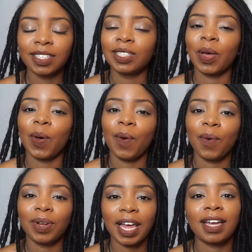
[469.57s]

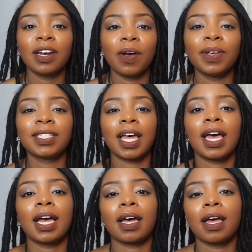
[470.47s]
So, like, no, it's
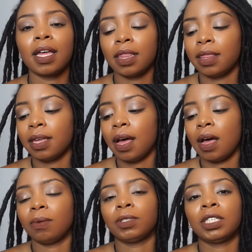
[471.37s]
like
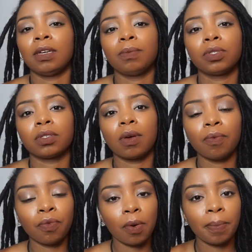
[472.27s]
the tips
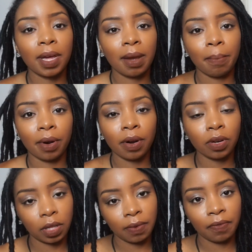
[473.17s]
from being
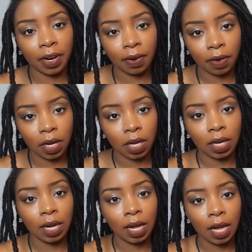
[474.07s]
burnt, they're
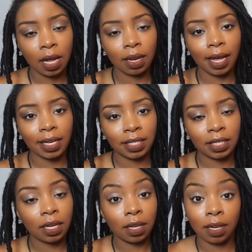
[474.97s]
very like
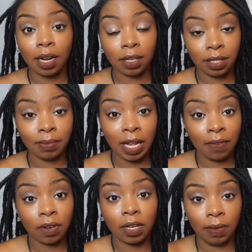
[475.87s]
sticky. They
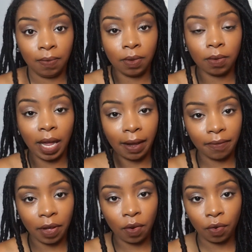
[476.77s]
definitely feel like
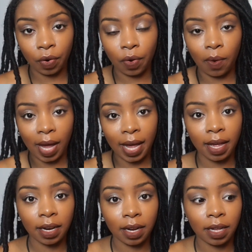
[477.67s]
Velcro,
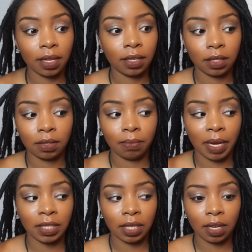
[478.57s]
and it
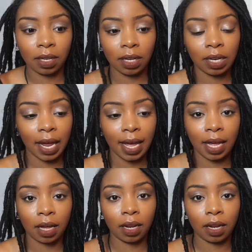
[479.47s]
basically like